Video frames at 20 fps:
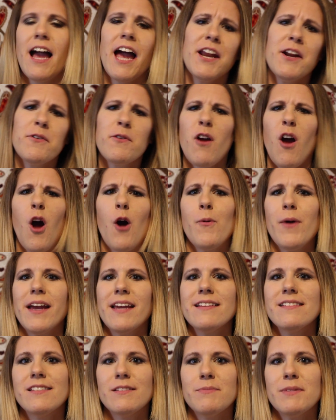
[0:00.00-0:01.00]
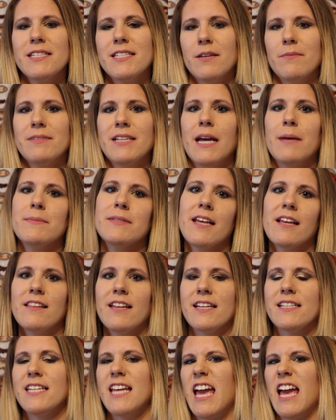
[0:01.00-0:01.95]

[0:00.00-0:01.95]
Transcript: I don't always, but sometimes I like